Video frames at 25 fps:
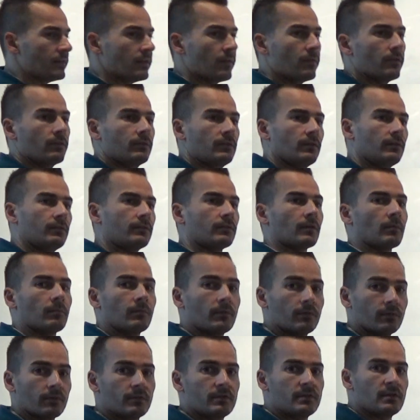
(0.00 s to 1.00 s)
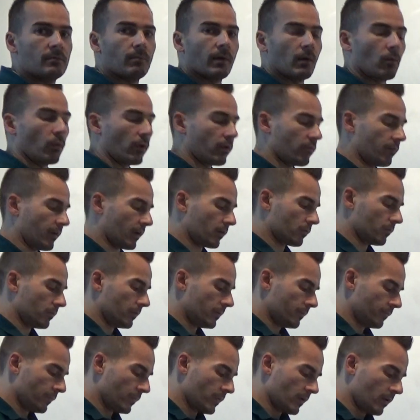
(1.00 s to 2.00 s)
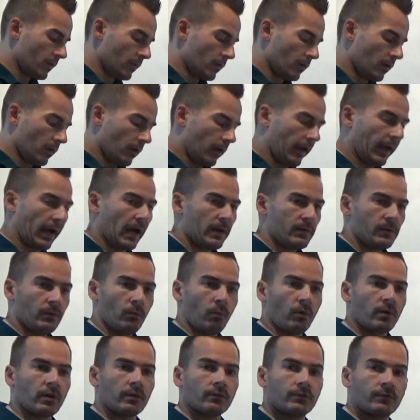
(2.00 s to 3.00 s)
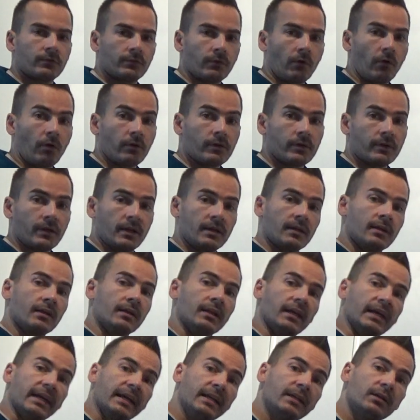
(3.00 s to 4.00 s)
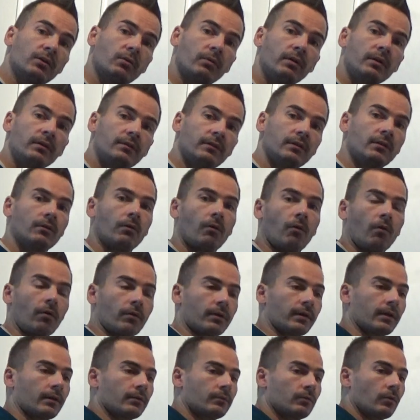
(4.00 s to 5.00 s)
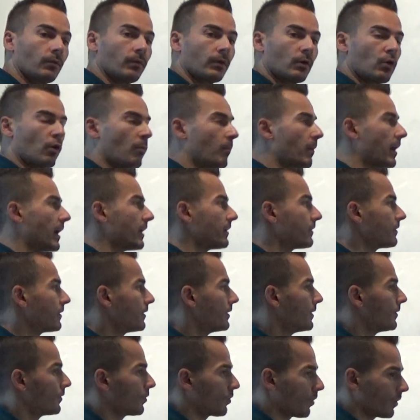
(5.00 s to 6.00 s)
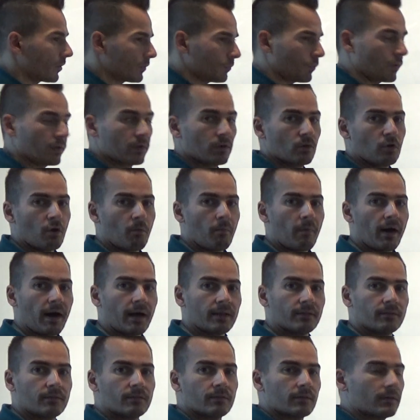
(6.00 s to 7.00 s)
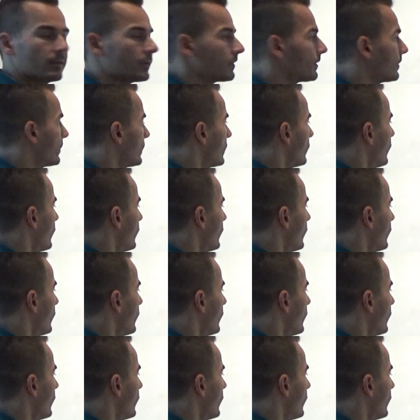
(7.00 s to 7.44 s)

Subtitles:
in the system, it's a t/1 vector, and we want to sort it in an increasing order. So the corresponding command in